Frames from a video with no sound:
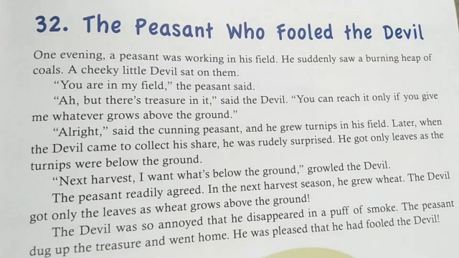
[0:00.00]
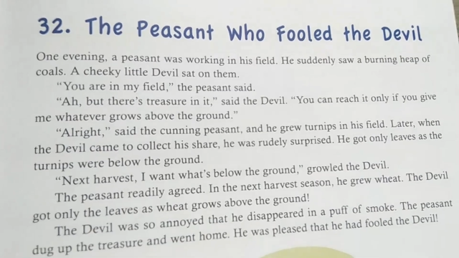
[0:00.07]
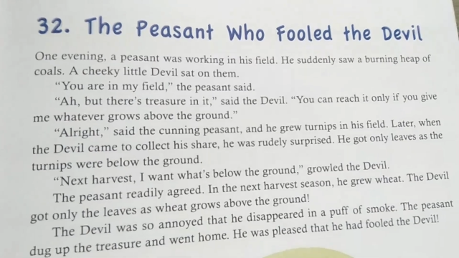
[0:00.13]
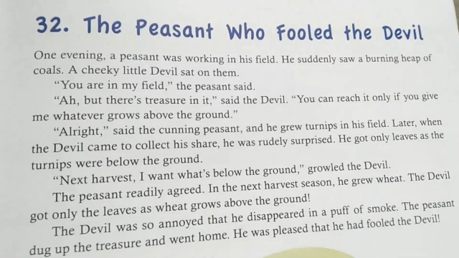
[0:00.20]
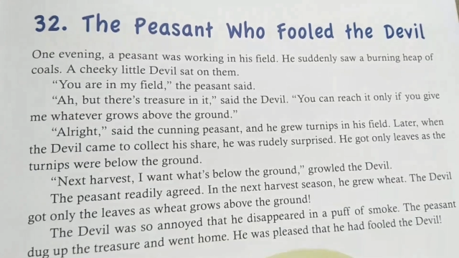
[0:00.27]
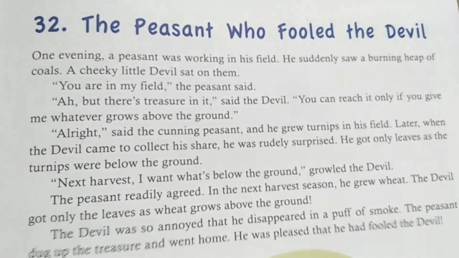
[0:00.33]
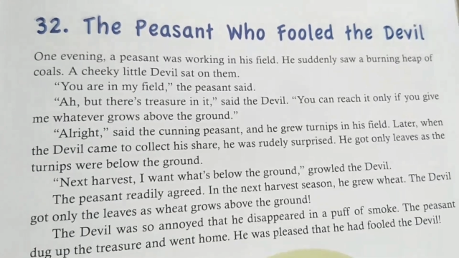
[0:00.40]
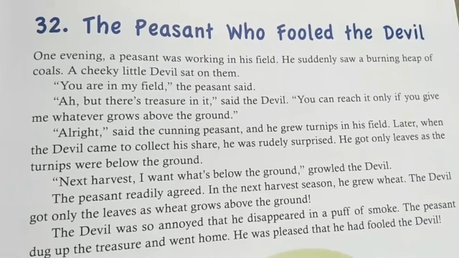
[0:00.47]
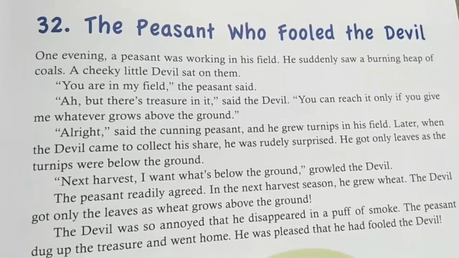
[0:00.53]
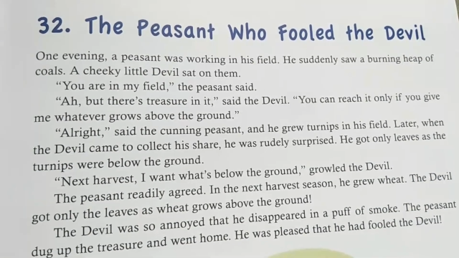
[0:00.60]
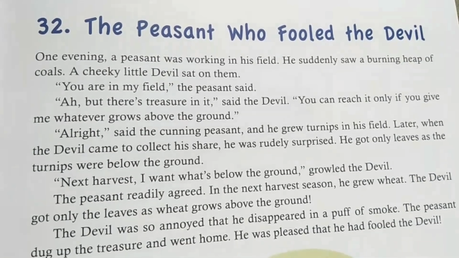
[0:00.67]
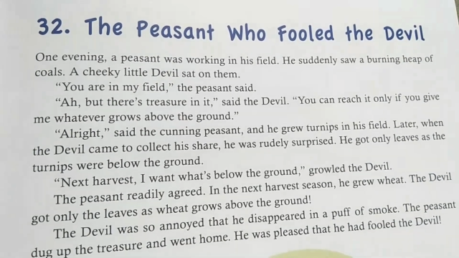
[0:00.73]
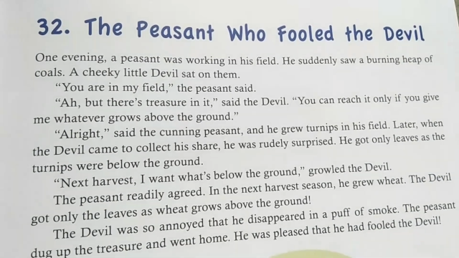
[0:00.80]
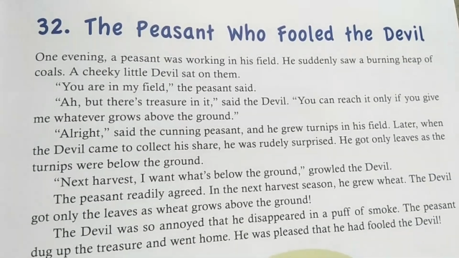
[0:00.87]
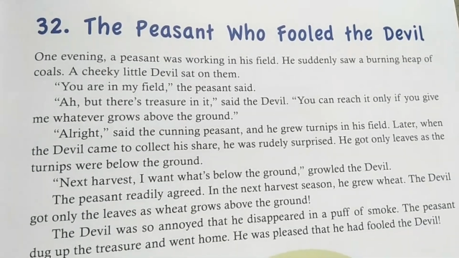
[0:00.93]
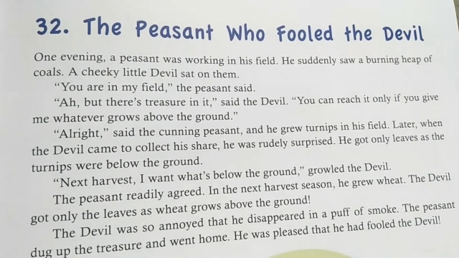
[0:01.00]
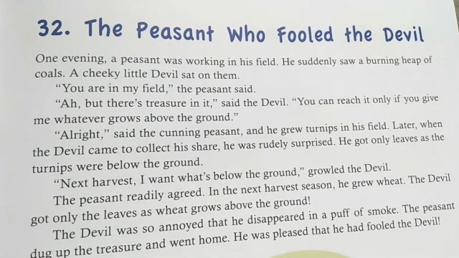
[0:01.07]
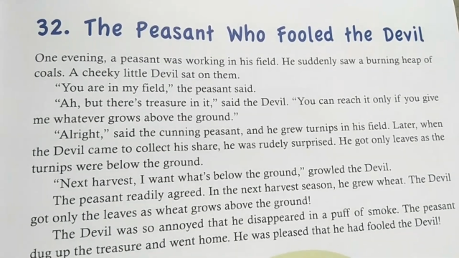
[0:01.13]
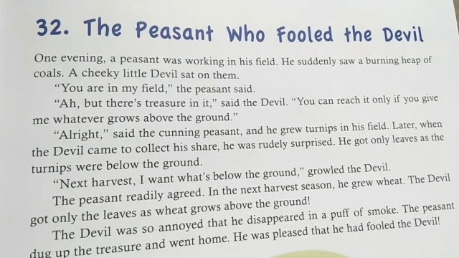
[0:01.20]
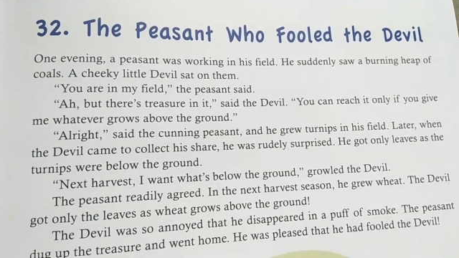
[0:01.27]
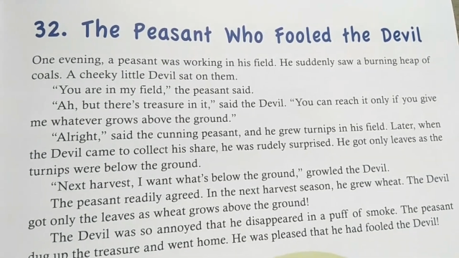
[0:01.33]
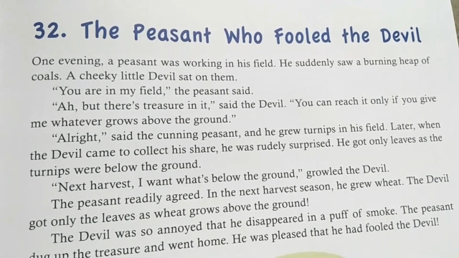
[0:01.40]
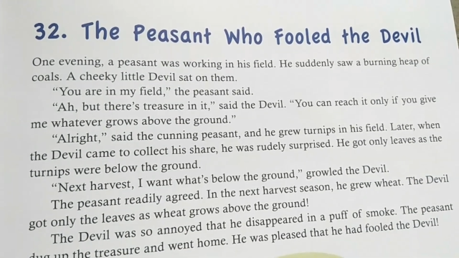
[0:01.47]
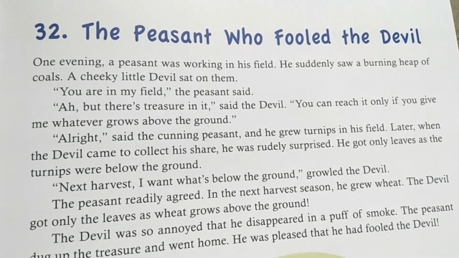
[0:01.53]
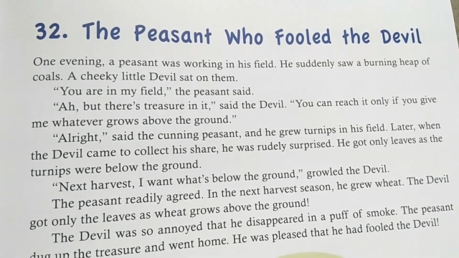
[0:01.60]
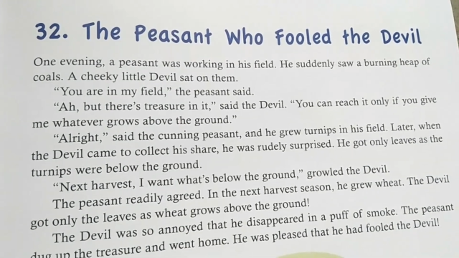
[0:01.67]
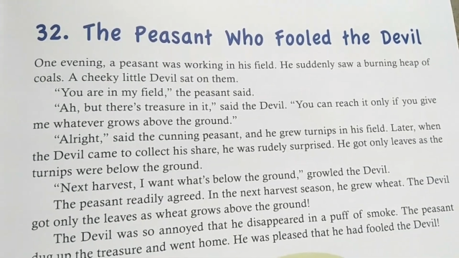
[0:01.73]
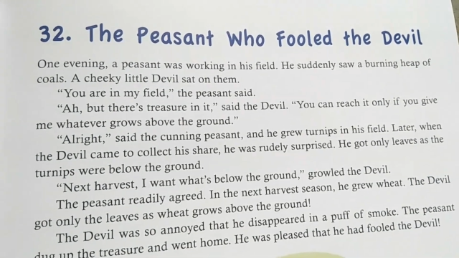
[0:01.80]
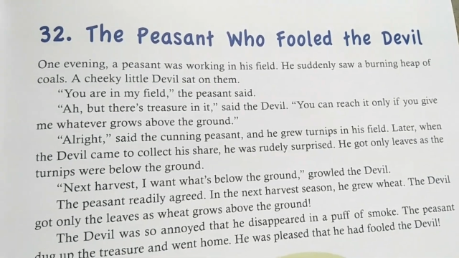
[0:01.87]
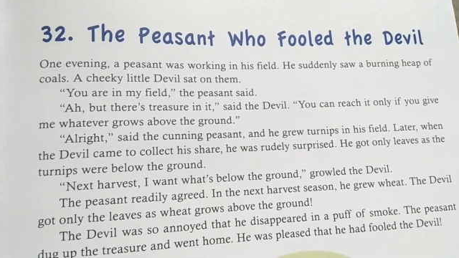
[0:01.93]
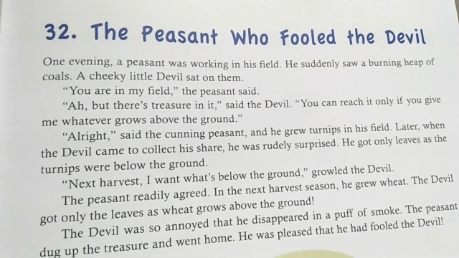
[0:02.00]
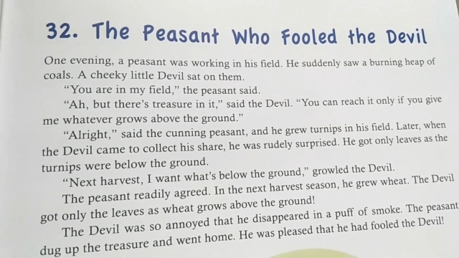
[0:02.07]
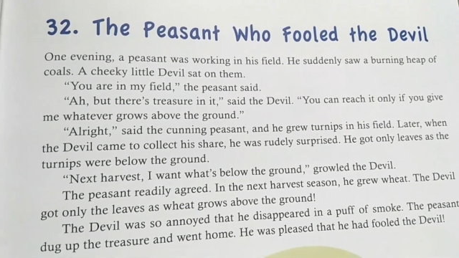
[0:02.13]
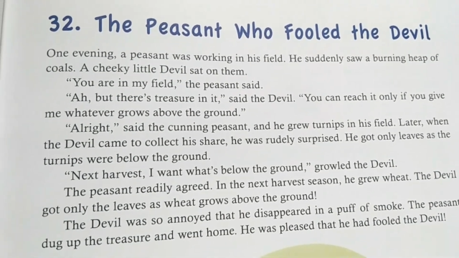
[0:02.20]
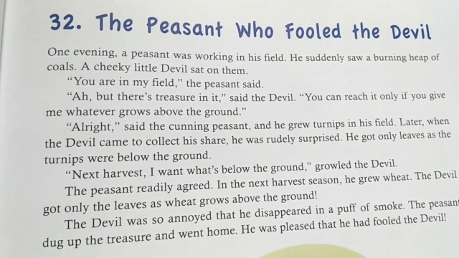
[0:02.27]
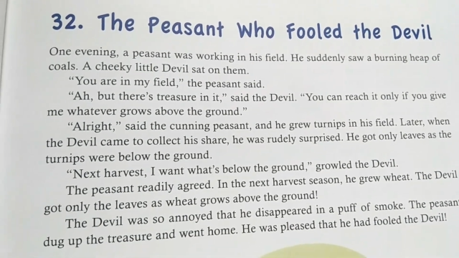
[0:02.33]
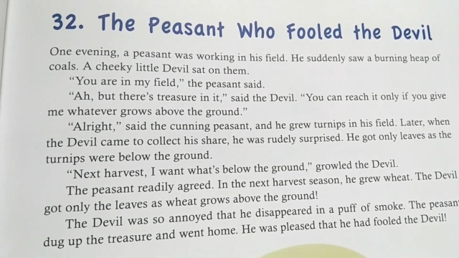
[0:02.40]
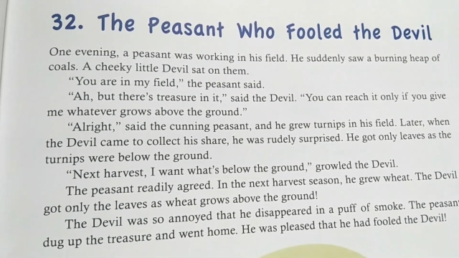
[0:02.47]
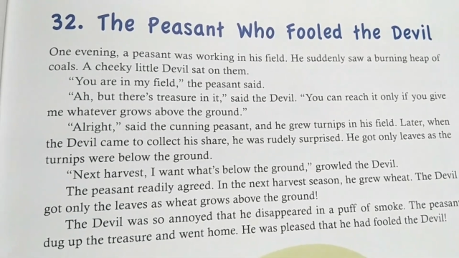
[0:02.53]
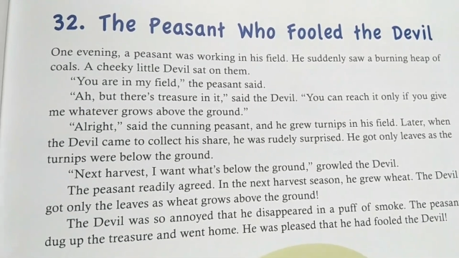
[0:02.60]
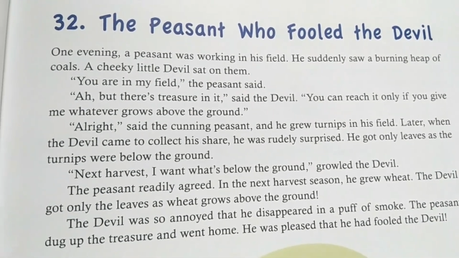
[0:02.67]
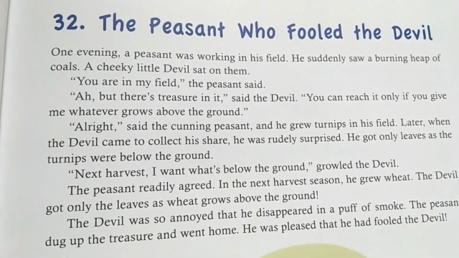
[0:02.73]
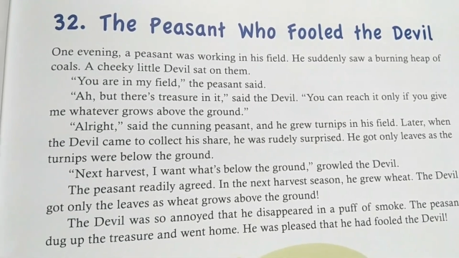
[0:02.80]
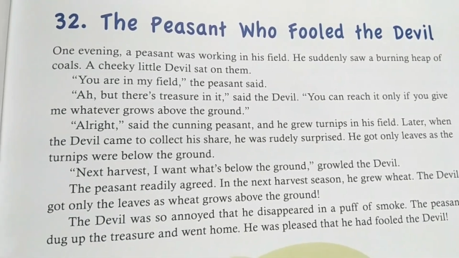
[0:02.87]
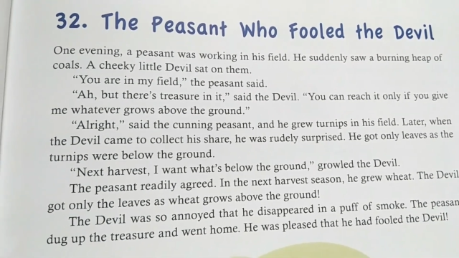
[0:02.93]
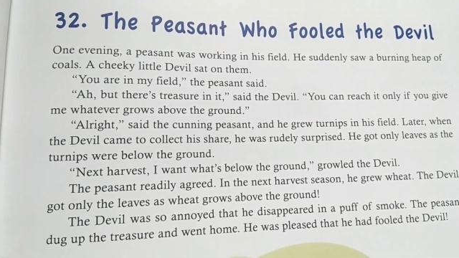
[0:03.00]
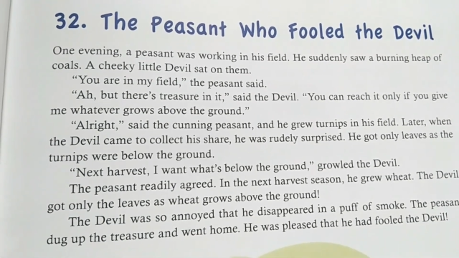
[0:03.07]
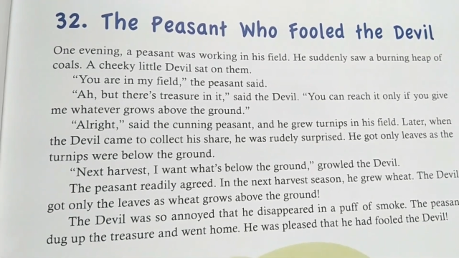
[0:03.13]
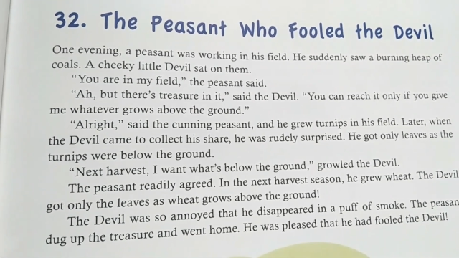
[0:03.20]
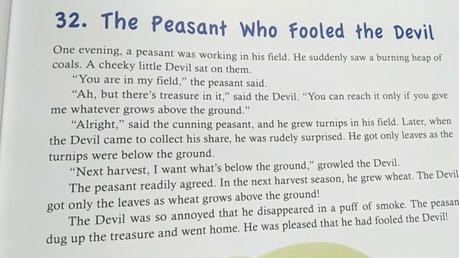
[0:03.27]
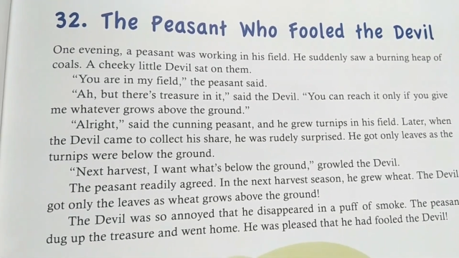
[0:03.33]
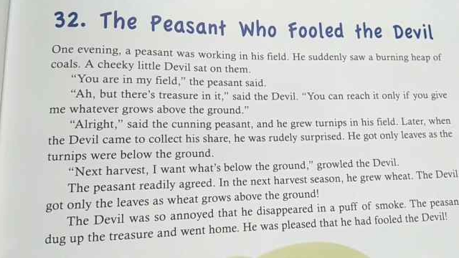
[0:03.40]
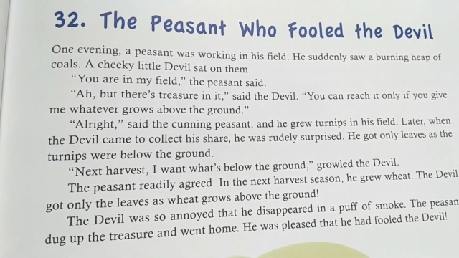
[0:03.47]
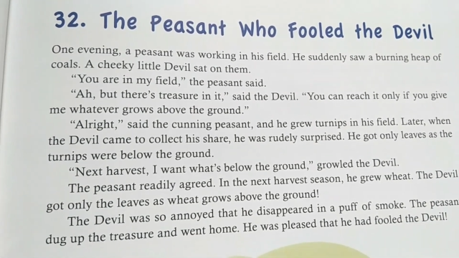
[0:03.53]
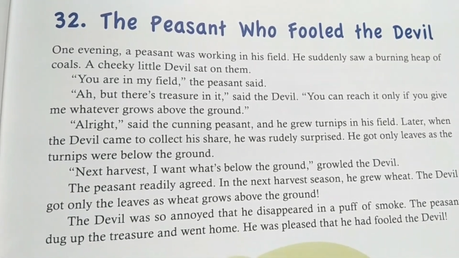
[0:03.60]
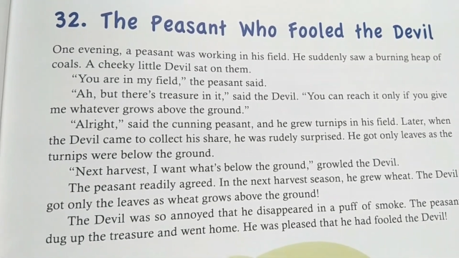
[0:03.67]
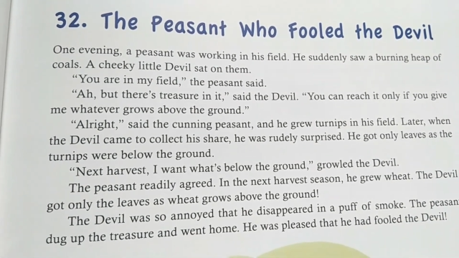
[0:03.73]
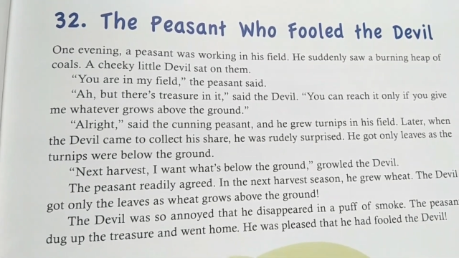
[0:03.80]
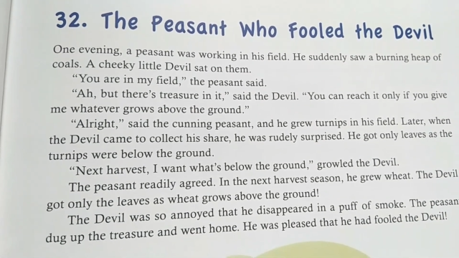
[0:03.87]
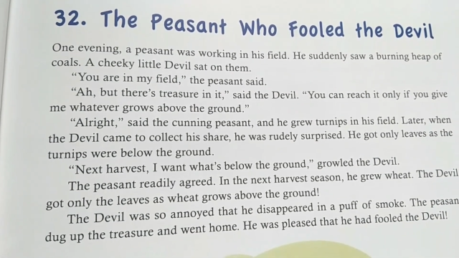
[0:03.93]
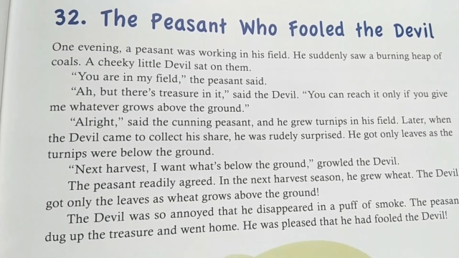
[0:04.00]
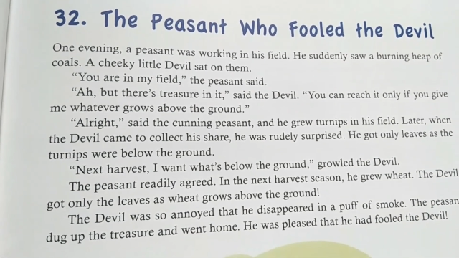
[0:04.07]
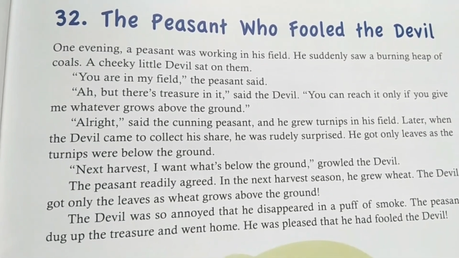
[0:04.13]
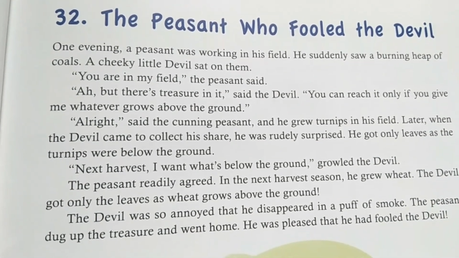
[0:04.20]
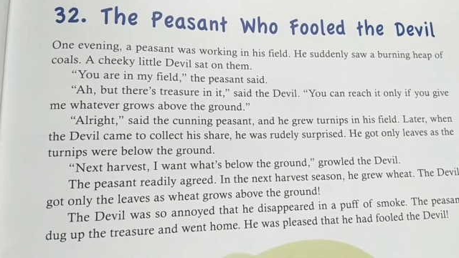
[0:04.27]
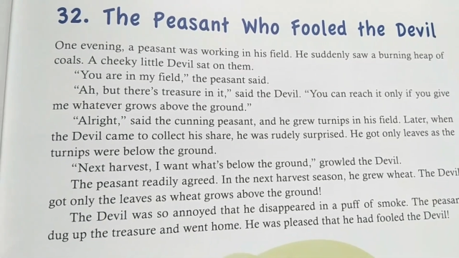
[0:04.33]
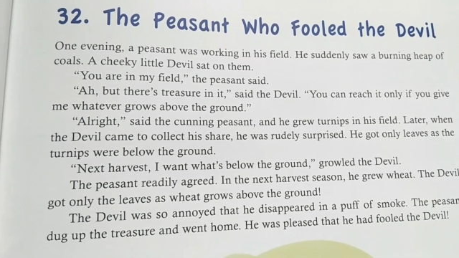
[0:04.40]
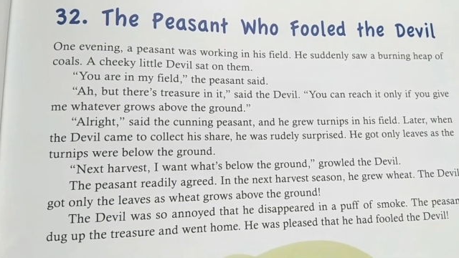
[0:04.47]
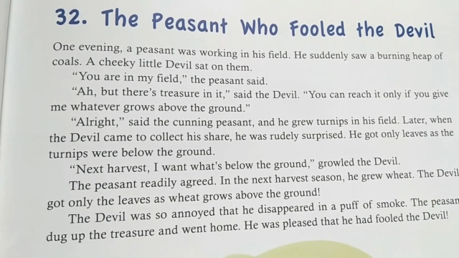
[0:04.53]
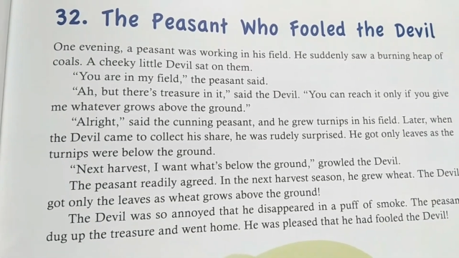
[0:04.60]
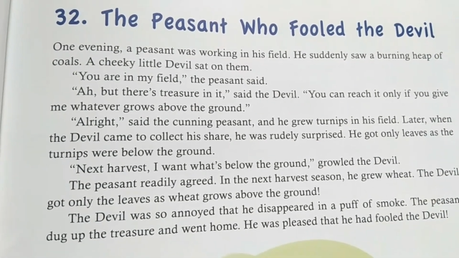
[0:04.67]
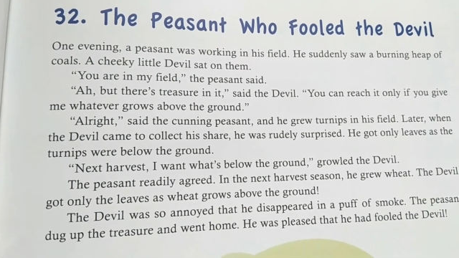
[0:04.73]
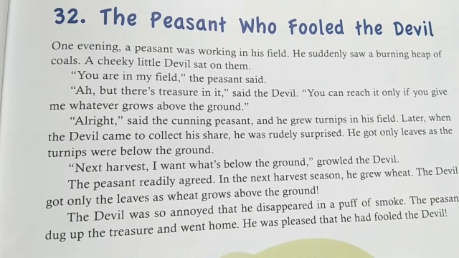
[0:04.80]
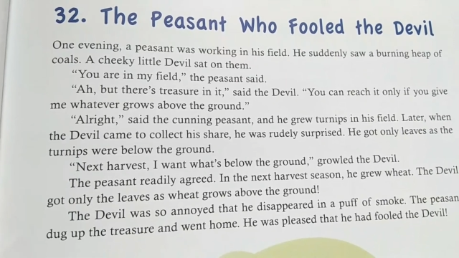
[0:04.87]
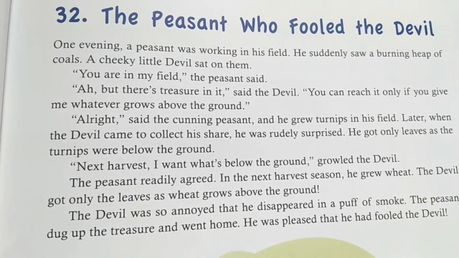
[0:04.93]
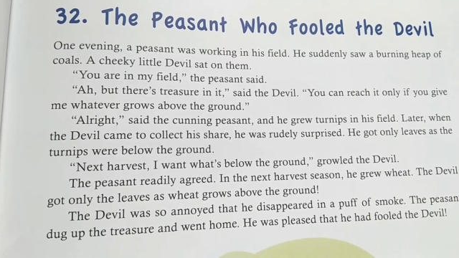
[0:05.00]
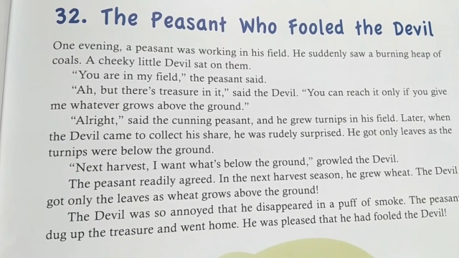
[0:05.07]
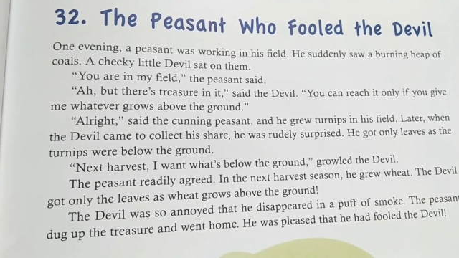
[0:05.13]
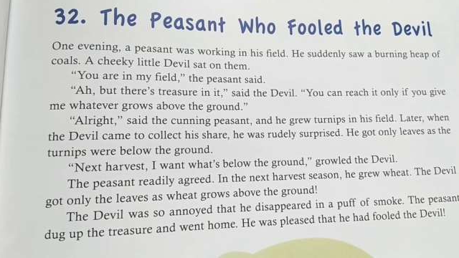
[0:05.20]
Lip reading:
Nobody's mouth can be seen.